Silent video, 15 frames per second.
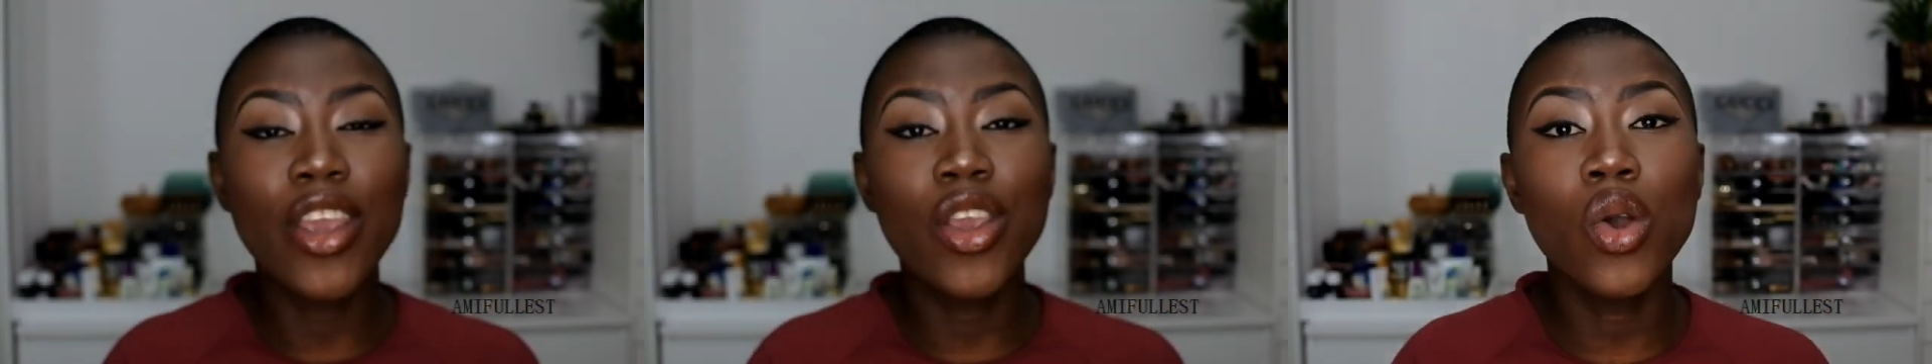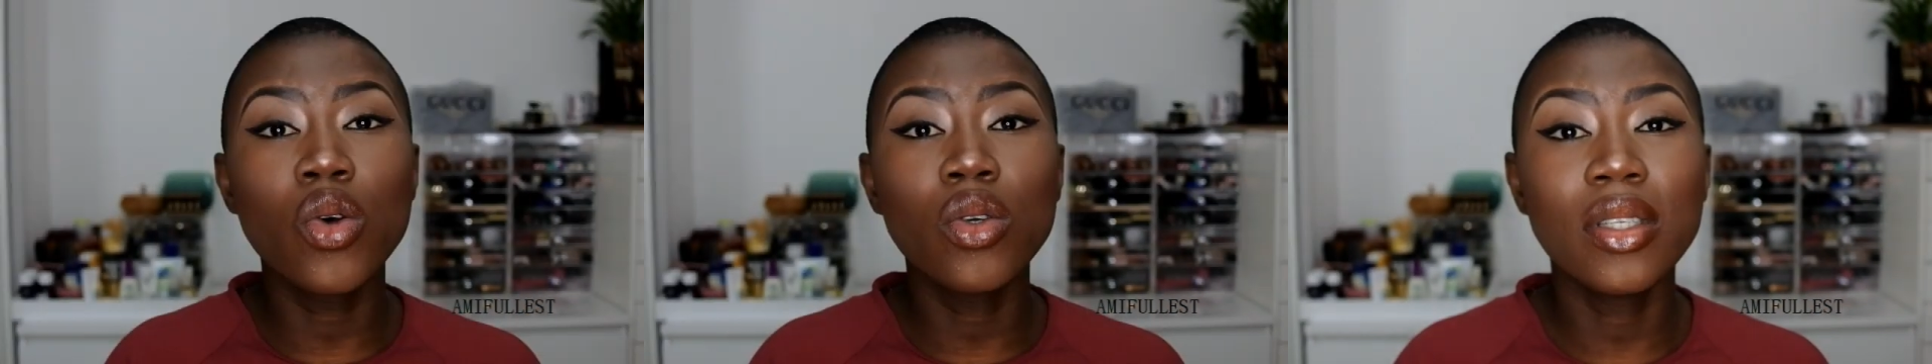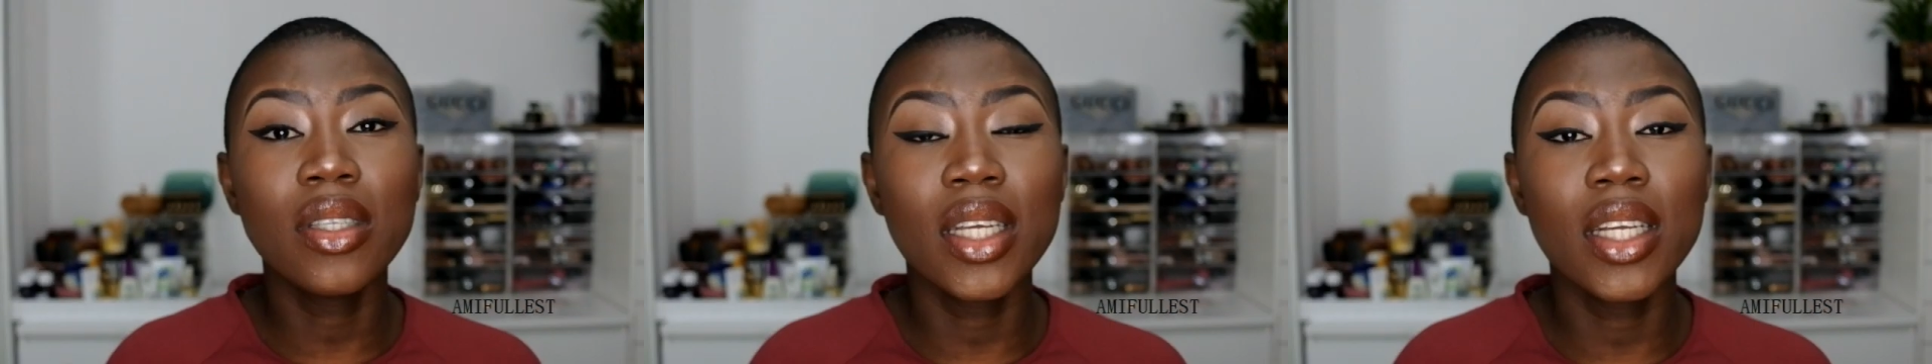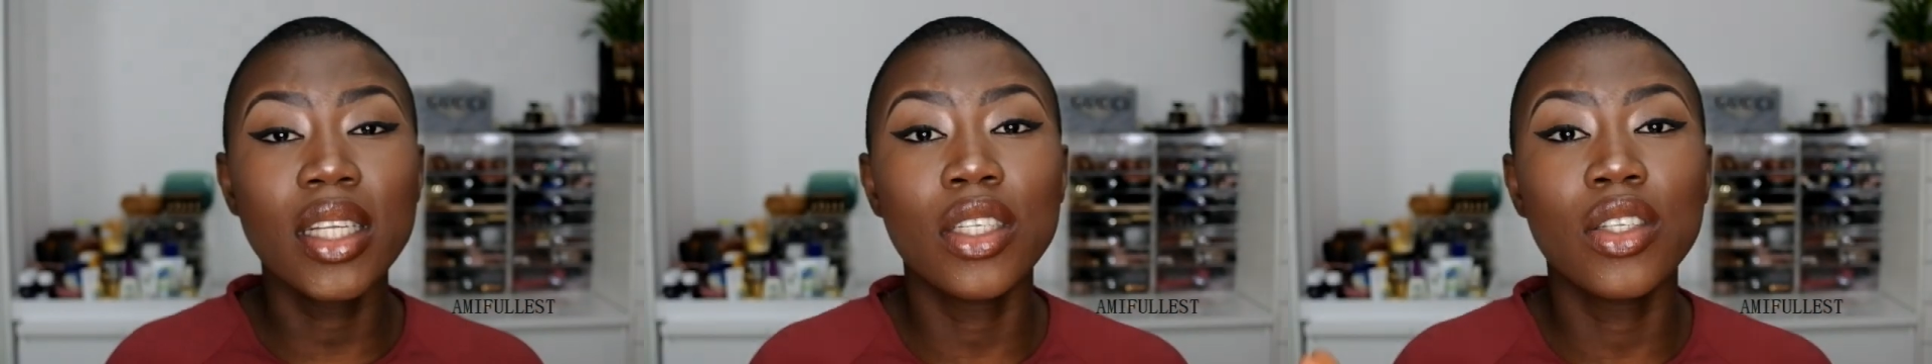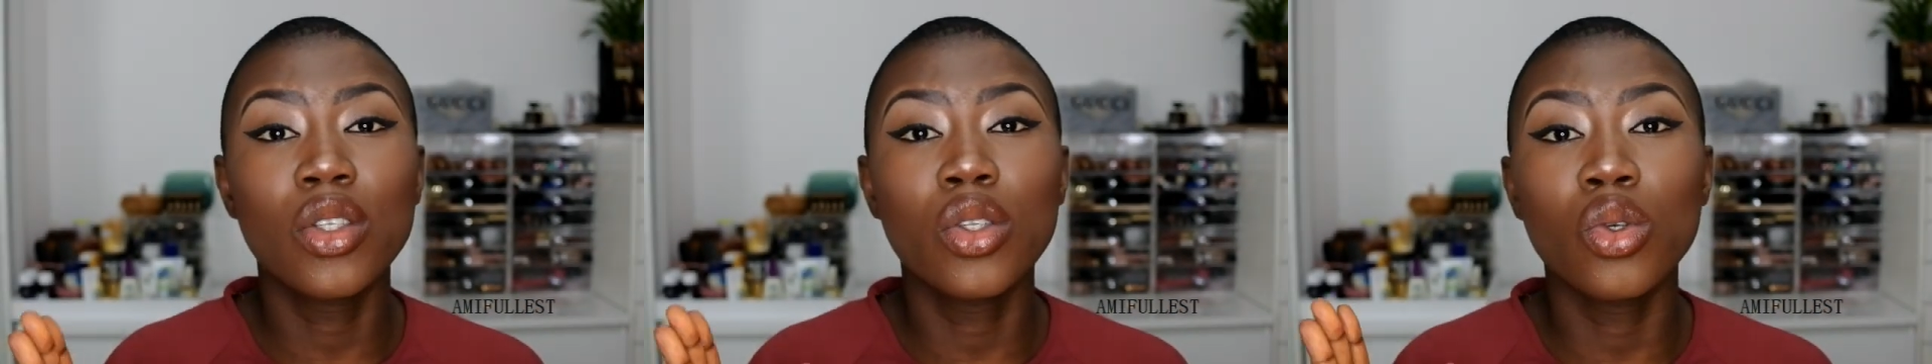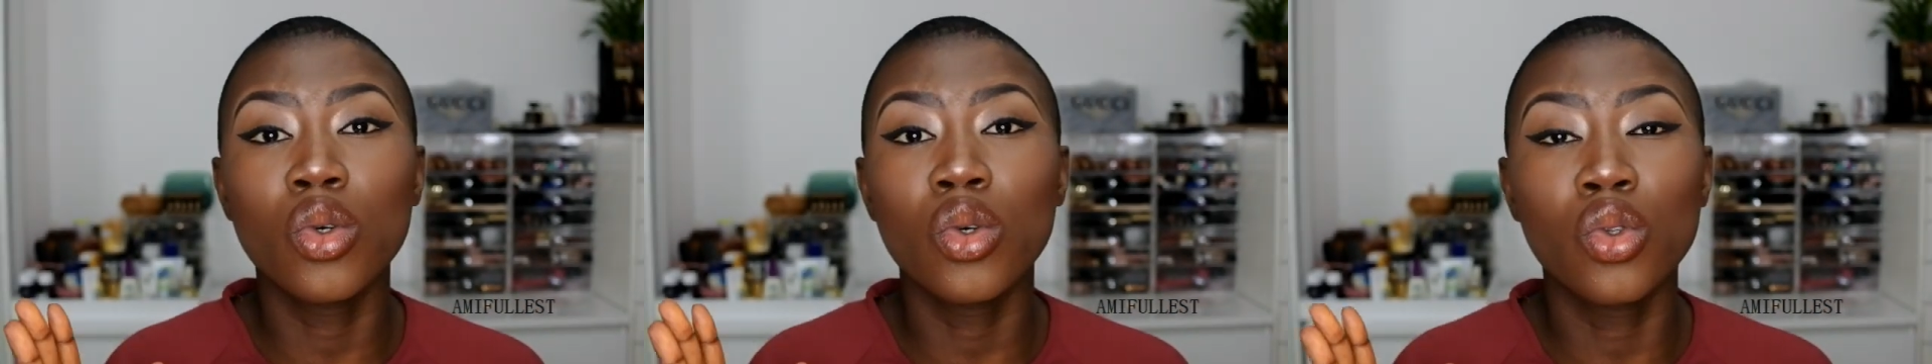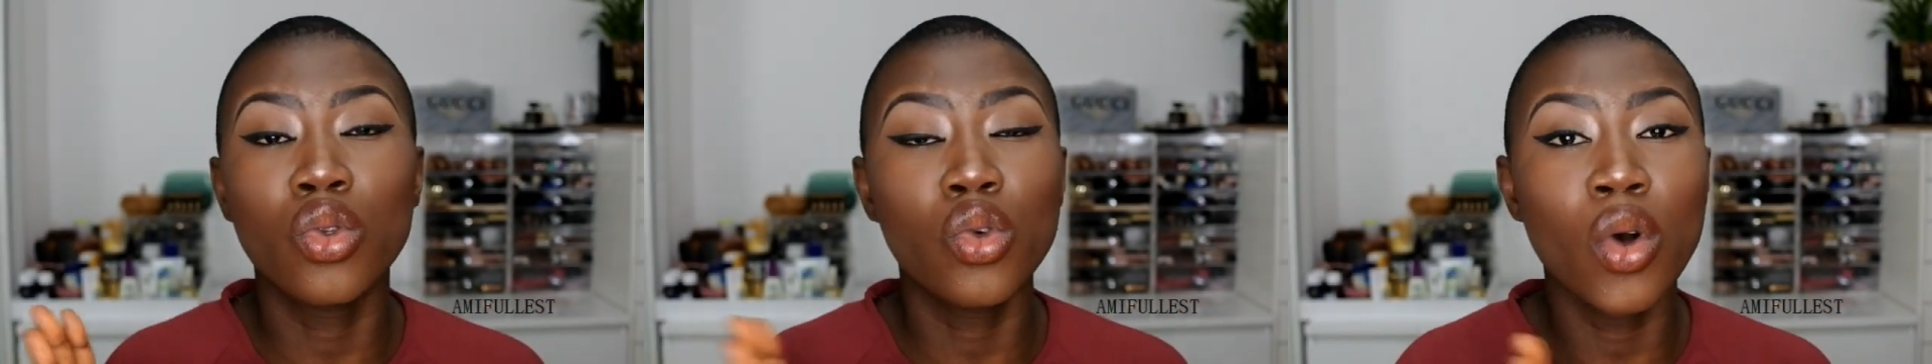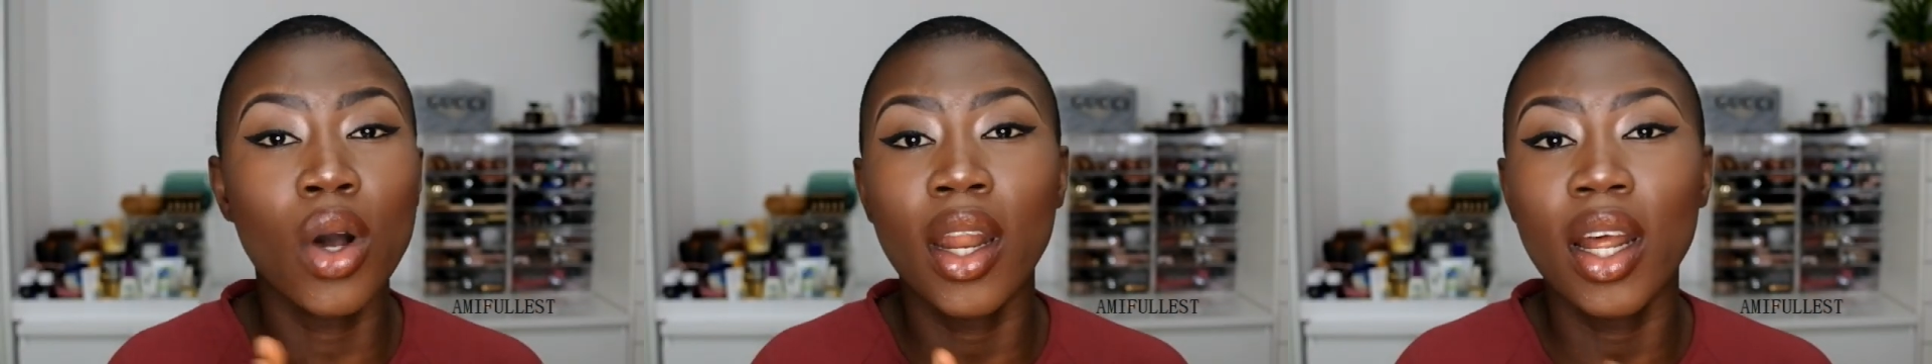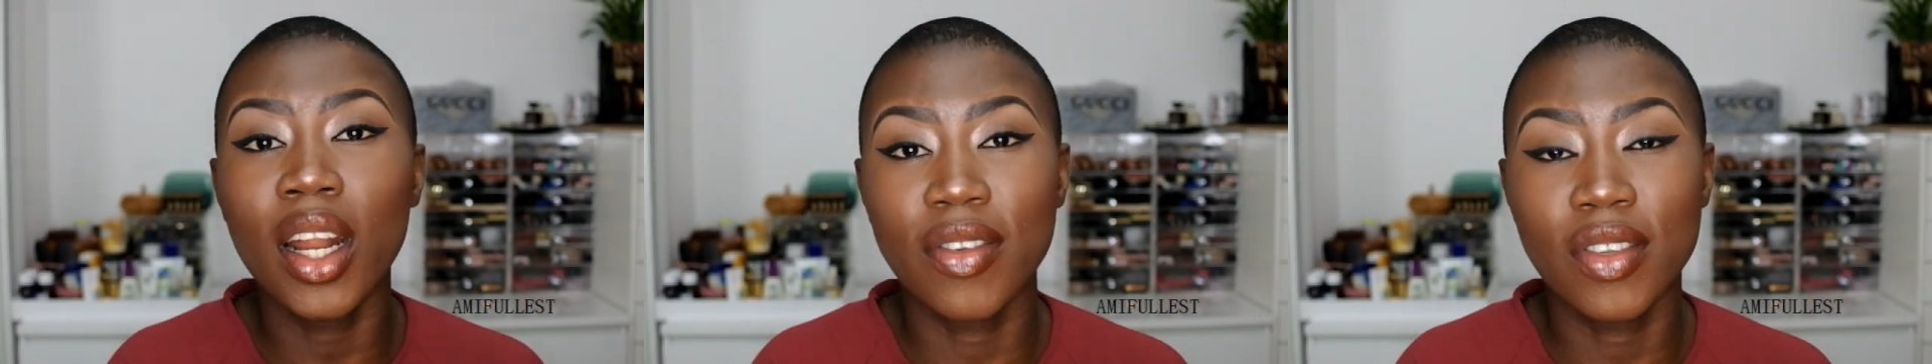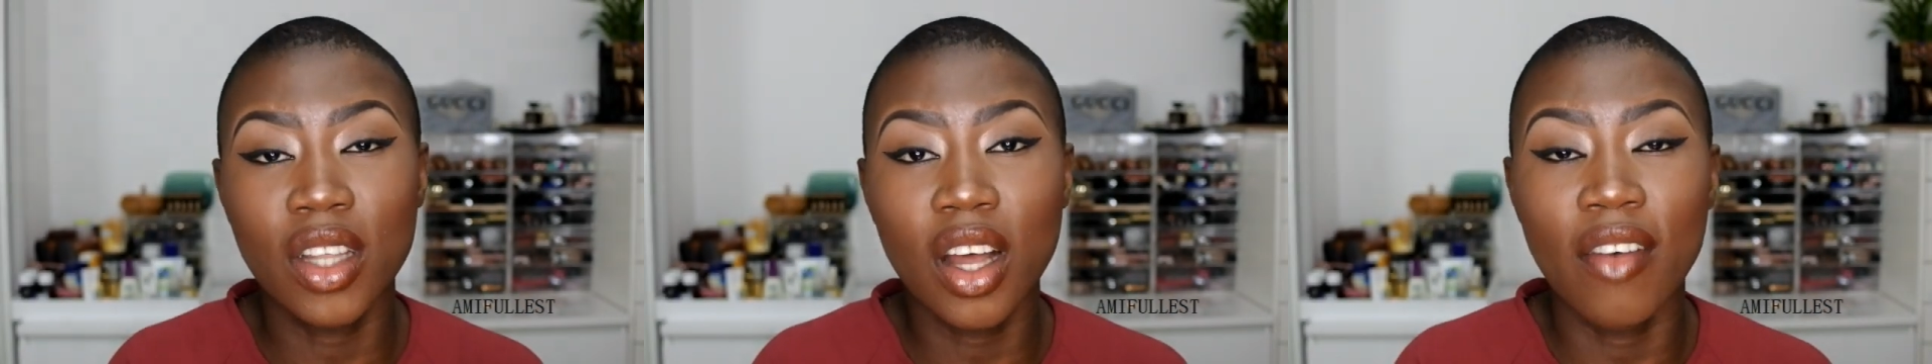use this to do a lot
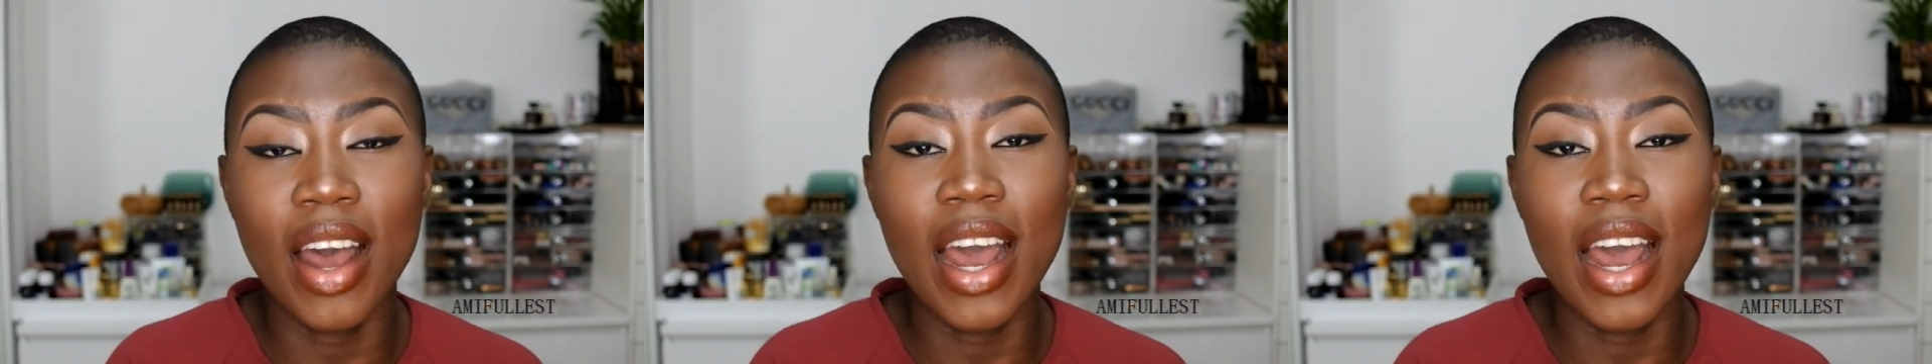of stuff.